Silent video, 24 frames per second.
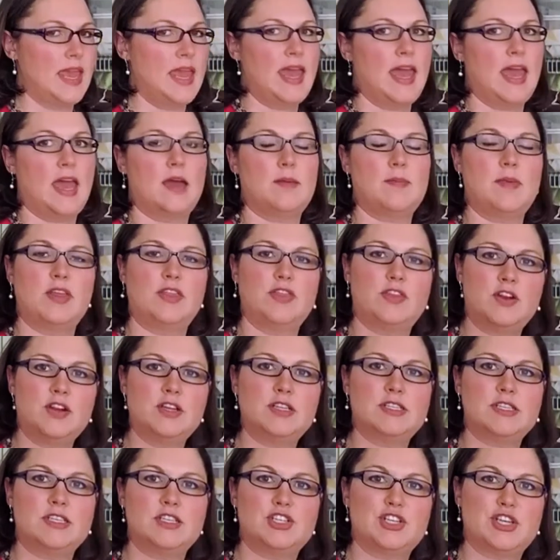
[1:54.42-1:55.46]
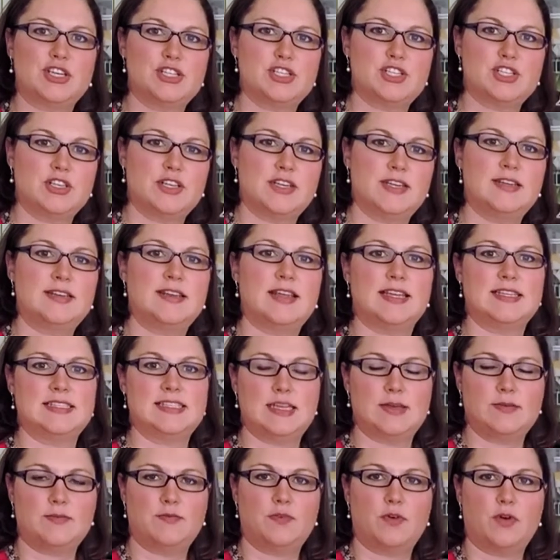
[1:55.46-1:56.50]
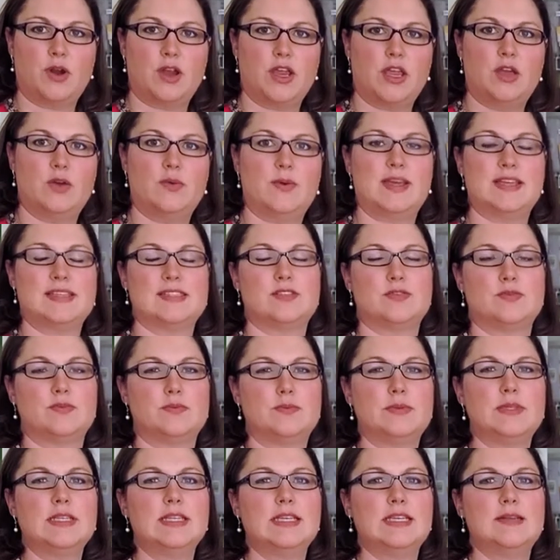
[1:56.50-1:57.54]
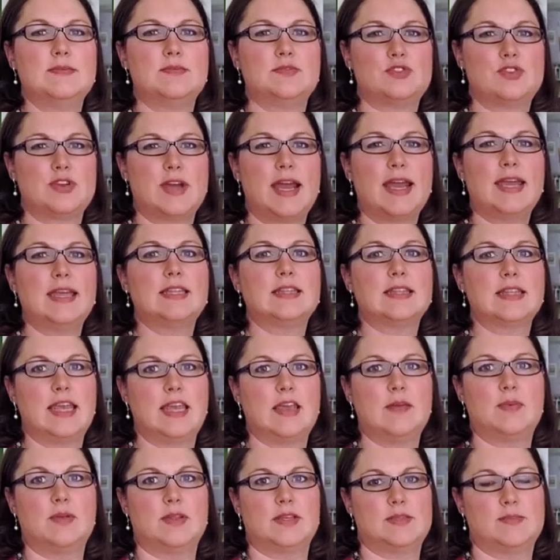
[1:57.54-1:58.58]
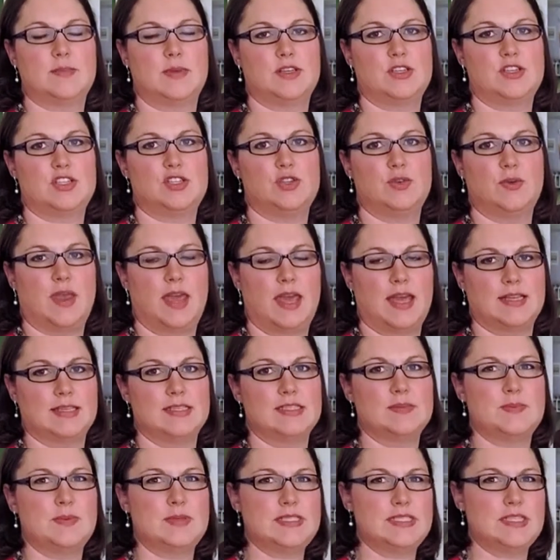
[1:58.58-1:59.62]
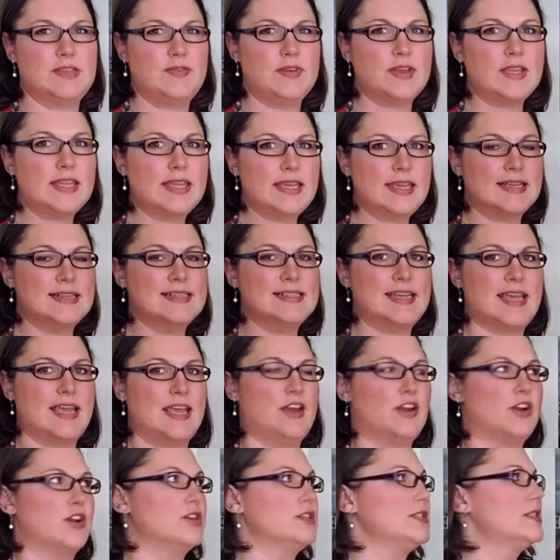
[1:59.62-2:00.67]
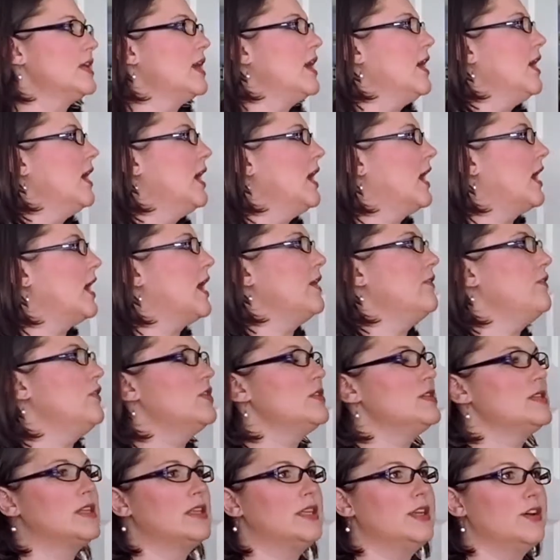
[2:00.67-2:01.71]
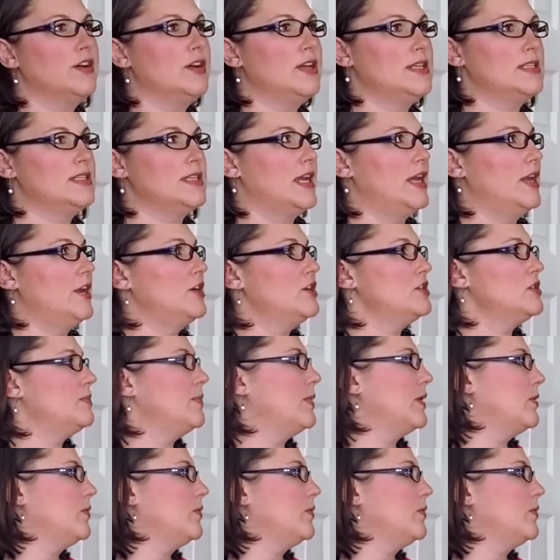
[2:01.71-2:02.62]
And my third suggestion and tip for you is to really try and label as much as you can, specifically containers. I've used clear containers, but